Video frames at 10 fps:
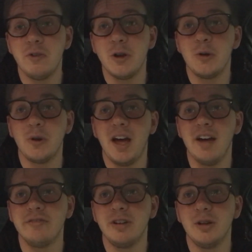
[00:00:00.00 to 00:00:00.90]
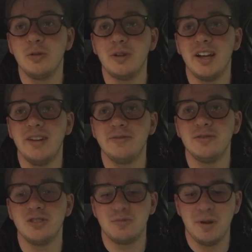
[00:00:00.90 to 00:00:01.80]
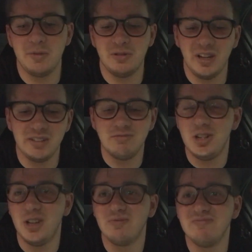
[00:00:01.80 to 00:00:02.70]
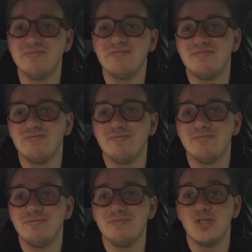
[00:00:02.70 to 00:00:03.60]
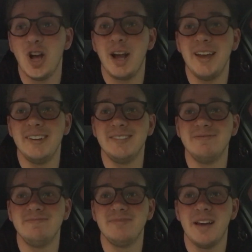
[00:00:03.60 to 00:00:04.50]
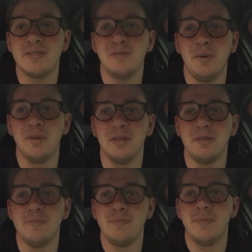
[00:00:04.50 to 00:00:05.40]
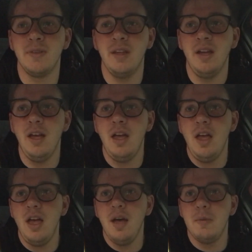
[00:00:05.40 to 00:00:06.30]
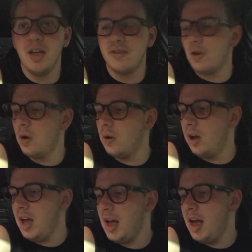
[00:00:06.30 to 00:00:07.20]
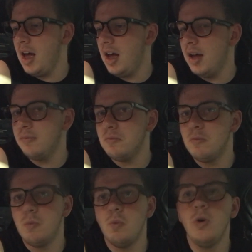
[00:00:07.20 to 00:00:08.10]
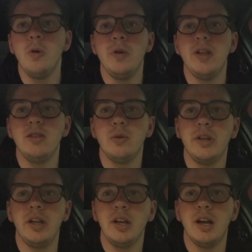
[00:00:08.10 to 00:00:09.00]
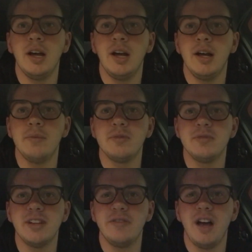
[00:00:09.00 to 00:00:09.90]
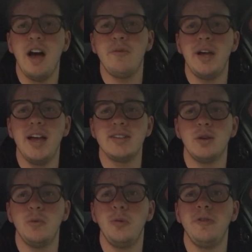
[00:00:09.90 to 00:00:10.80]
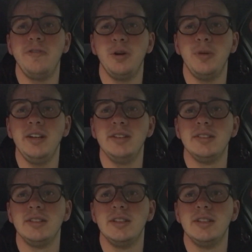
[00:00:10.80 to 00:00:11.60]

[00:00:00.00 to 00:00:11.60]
very cool to have and just be able to, chuck in and have some fun with. But yeah, so we'll be doing some stuff for Halfway Hang, so I will be filming,